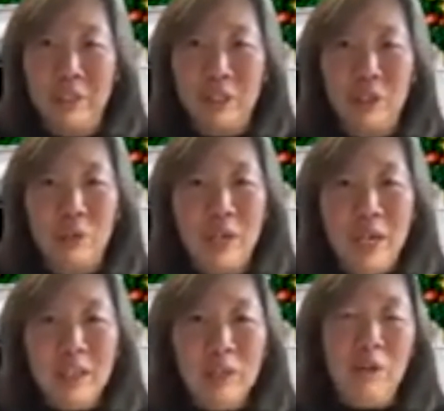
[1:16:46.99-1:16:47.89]
So
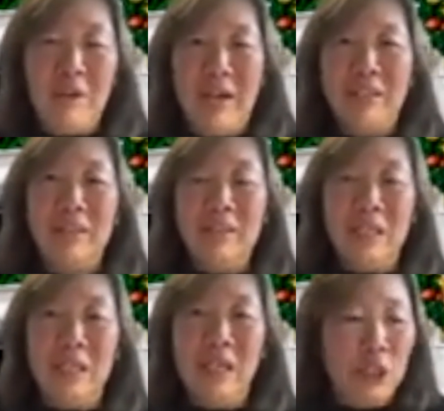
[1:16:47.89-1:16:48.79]
the book of Acts
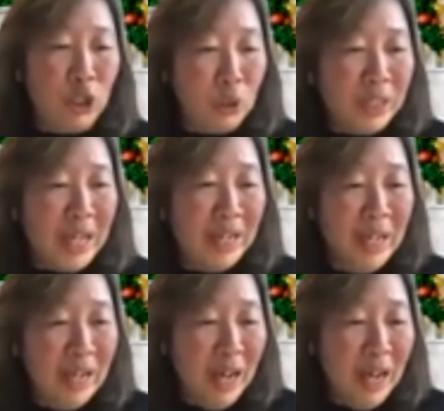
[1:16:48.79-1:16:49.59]
certainly shows that